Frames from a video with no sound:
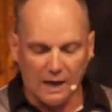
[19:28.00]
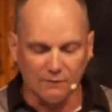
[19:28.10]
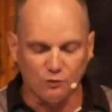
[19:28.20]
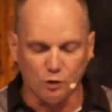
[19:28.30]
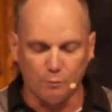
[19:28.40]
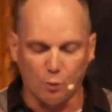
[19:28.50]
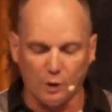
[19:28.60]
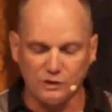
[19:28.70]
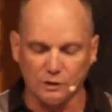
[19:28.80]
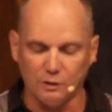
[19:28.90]
After the
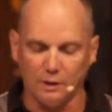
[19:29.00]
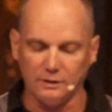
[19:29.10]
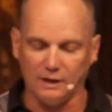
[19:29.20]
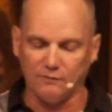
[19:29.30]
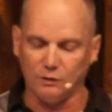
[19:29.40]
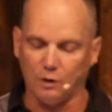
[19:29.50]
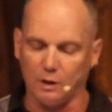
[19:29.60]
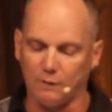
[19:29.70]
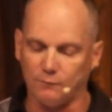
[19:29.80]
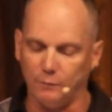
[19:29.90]
boys had gone, David
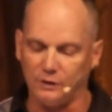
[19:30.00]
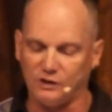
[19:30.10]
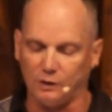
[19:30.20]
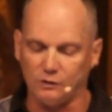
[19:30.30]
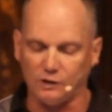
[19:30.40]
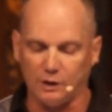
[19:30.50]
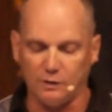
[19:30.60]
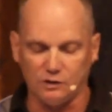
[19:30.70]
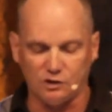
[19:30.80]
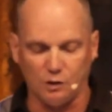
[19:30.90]
got up from the south side
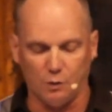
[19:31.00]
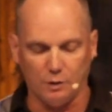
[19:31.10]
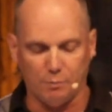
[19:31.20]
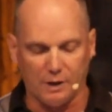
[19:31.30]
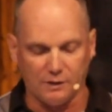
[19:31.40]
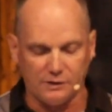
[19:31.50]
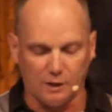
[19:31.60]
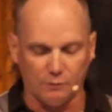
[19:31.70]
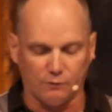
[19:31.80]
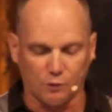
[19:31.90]
of the stone and bowed
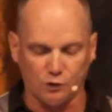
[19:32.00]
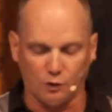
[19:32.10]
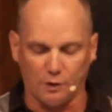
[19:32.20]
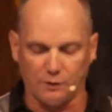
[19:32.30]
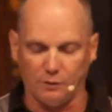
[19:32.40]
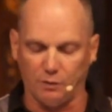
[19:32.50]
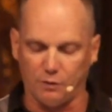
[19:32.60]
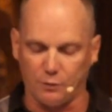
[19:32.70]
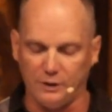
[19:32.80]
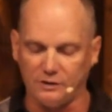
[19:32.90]
down before Jonathan
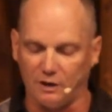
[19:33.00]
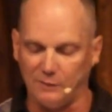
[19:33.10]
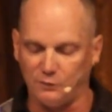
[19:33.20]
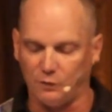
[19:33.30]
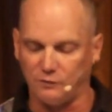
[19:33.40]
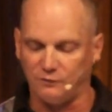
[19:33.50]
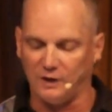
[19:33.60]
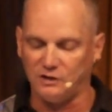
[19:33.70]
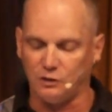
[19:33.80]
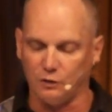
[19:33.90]
3 times with his
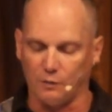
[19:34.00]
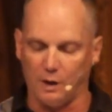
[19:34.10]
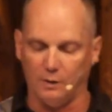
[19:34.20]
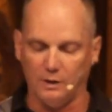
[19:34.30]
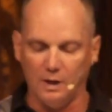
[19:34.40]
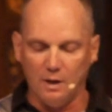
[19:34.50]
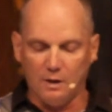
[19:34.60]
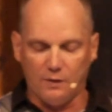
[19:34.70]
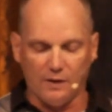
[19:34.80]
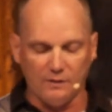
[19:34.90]
face to the ground.
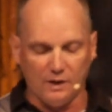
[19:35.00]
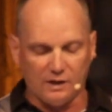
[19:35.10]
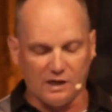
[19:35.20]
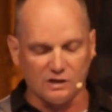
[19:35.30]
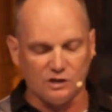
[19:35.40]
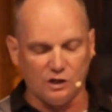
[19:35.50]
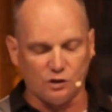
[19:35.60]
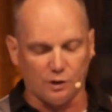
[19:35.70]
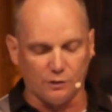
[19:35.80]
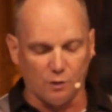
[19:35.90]
Then they kissed
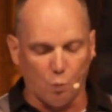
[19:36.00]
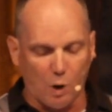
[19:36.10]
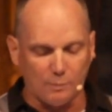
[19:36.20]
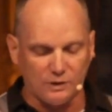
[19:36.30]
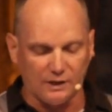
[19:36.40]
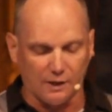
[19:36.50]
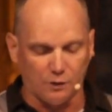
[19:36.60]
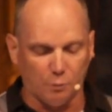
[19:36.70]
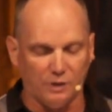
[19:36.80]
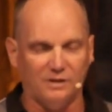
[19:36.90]
each other and wept
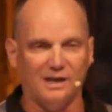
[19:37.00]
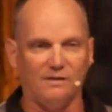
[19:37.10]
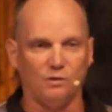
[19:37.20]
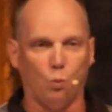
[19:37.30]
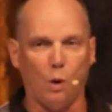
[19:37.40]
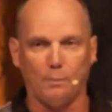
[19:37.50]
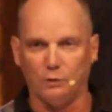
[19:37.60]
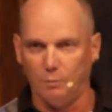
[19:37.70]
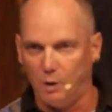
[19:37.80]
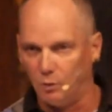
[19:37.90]
together, but David
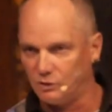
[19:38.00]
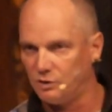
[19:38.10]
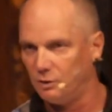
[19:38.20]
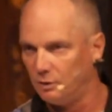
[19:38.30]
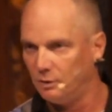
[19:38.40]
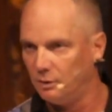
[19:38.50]
wept the most.